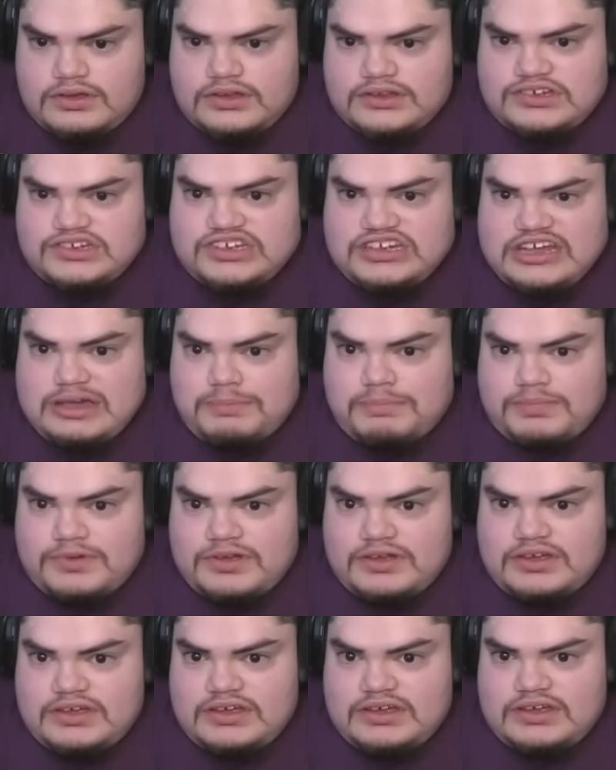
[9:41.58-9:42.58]
Chip.
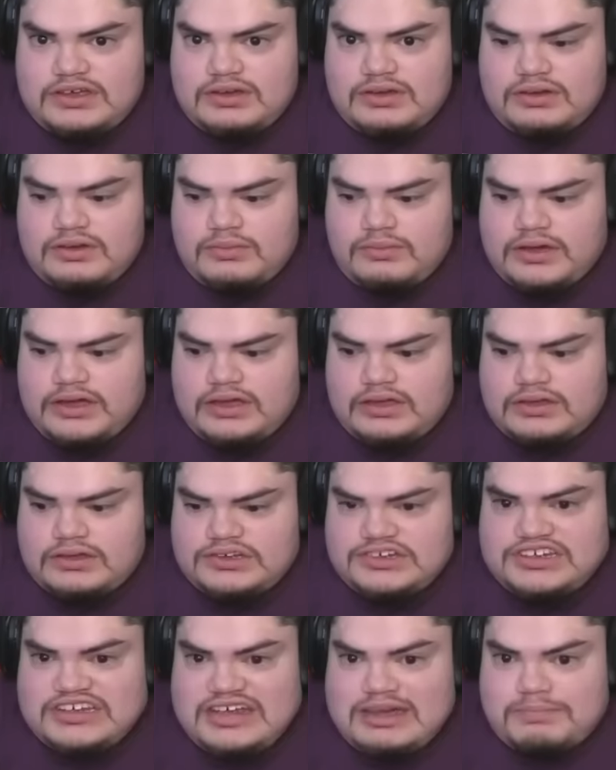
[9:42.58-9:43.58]
What?
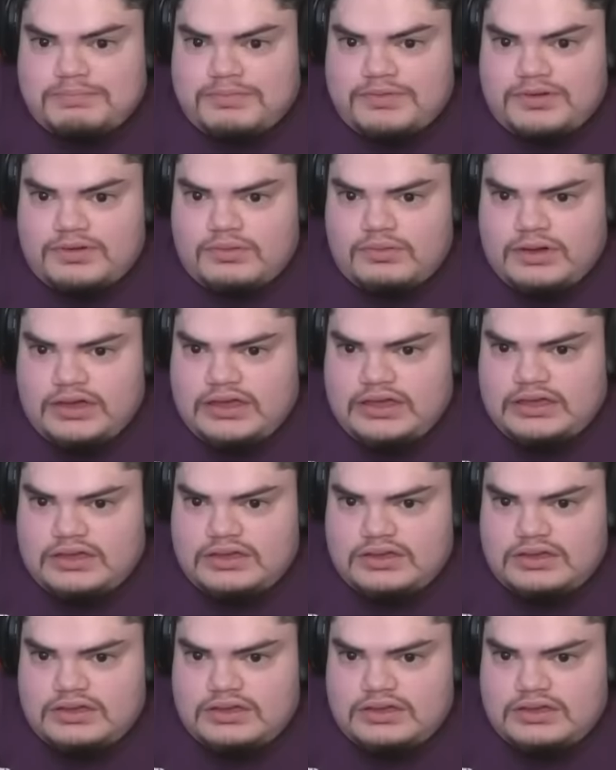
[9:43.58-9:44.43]
Chip. What?